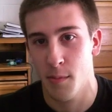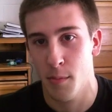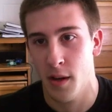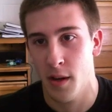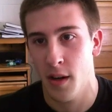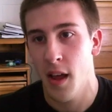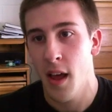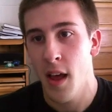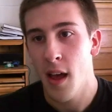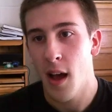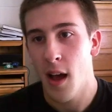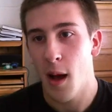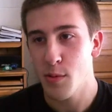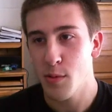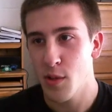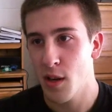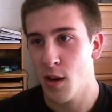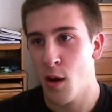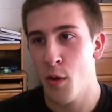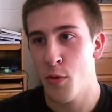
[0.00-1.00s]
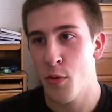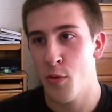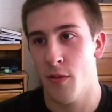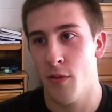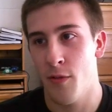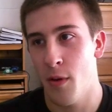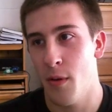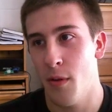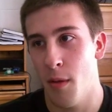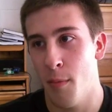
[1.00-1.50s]
but I'm just going to go through
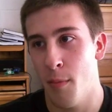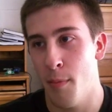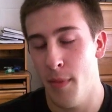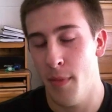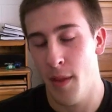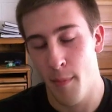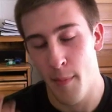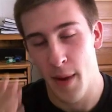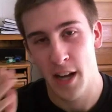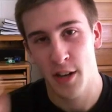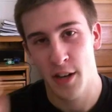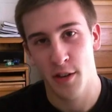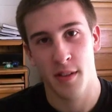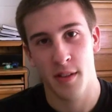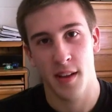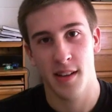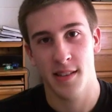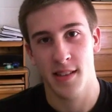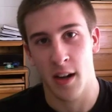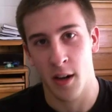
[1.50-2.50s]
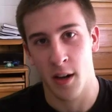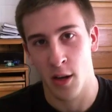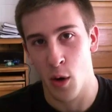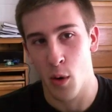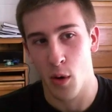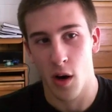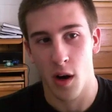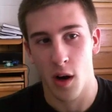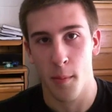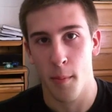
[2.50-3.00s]
a few of the, the major things that are
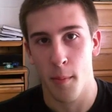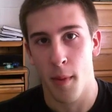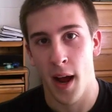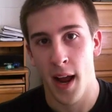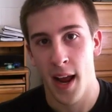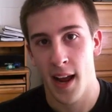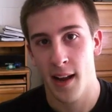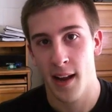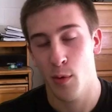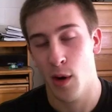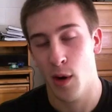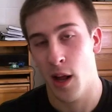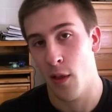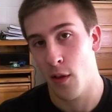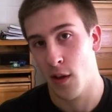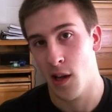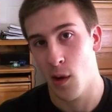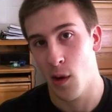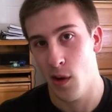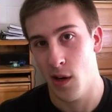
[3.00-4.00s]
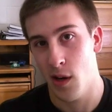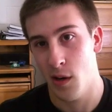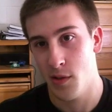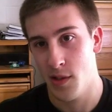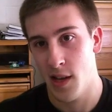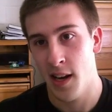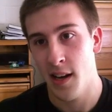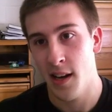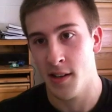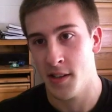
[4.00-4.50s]
going on in my head when I look at Windows
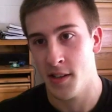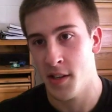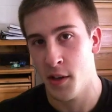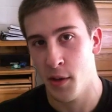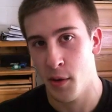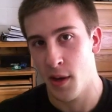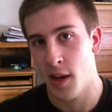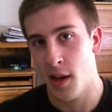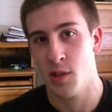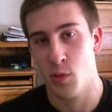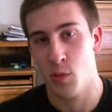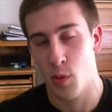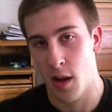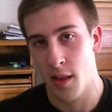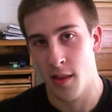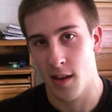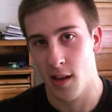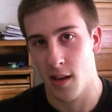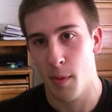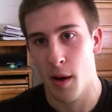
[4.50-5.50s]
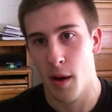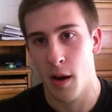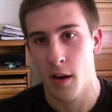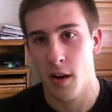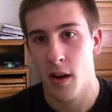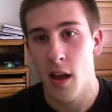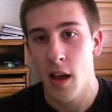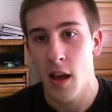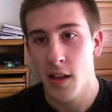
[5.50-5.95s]
8 and tell you guys what I think about it.